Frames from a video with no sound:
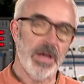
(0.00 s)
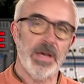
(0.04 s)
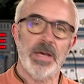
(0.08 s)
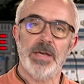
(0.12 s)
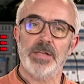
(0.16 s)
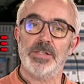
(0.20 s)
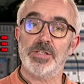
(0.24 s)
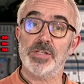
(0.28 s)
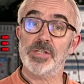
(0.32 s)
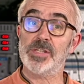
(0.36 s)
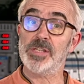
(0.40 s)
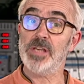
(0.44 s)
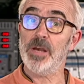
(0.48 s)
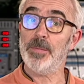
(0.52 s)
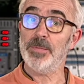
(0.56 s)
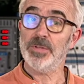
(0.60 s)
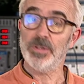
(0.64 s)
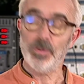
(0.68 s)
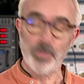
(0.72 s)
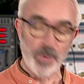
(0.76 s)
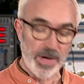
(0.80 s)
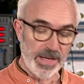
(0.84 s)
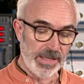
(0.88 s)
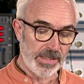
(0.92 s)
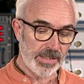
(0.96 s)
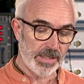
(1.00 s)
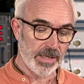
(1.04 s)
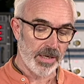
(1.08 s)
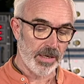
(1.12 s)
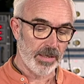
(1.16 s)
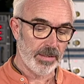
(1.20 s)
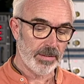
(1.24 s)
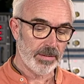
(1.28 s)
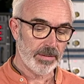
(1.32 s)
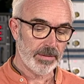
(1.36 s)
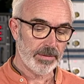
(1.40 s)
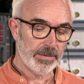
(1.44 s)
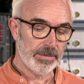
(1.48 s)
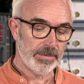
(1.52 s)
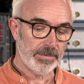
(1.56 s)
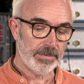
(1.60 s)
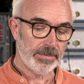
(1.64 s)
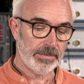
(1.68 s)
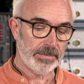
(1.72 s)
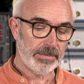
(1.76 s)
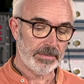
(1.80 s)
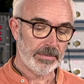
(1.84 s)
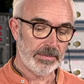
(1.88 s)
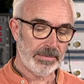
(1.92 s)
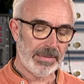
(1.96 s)
To summon the waiter.
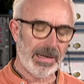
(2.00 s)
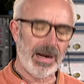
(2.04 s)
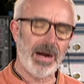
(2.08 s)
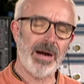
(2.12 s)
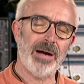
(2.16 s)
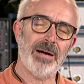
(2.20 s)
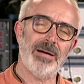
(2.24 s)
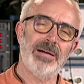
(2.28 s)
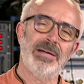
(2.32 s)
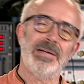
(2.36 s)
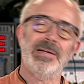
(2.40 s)
Oh,